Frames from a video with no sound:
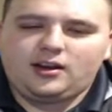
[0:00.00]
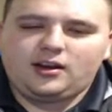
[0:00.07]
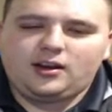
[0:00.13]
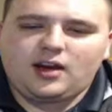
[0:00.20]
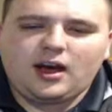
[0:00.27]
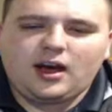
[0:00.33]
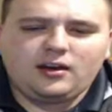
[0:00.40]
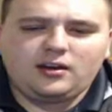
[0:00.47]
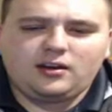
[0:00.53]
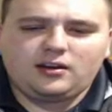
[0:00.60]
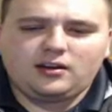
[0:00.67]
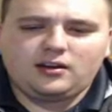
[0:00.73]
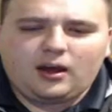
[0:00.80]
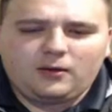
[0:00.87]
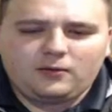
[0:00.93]
not
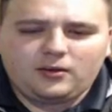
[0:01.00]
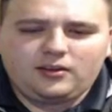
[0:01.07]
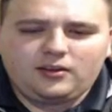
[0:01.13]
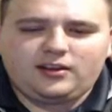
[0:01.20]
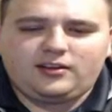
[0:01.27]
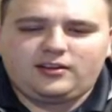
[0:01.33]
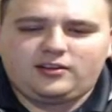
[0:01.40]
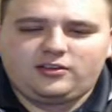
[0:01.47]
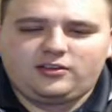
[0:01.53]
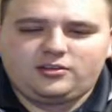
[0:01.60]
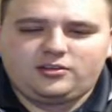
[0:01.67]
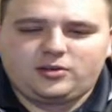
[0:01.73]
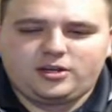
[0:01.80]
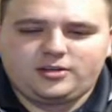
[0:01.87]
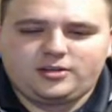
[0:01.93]
really in this
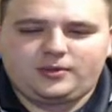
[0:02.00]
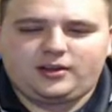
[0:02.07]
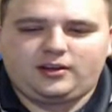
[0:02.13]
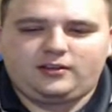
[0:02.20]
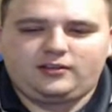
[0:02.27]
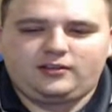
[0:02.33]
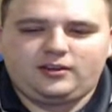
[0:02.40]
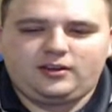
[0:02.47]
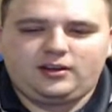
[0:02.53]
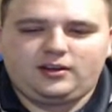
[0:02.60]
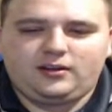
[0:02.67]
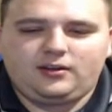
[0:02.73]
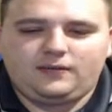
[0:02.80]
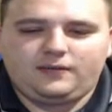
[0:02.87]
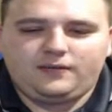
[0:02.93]
situation, because
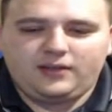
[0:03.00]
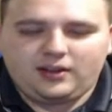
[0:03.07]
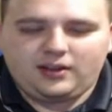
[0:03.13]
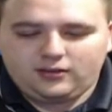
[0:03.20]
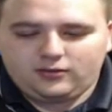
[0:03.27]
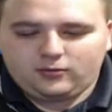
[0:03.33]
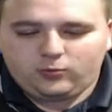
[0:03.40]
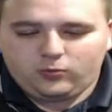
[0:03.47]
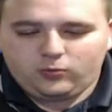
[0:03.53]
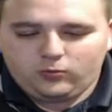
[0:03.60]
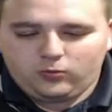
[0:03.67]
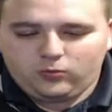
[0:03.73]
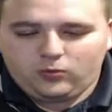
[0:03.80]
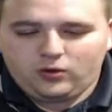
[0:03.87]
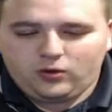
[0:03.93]
it fits
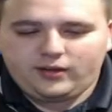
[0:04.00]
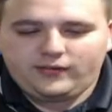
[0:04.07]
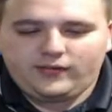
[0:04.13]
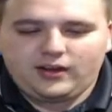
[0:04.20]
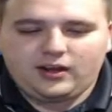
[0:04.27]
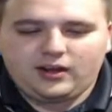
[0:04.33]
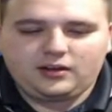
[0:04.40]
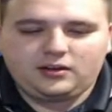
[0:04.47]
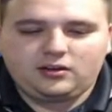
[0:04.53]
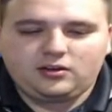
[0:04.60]
what they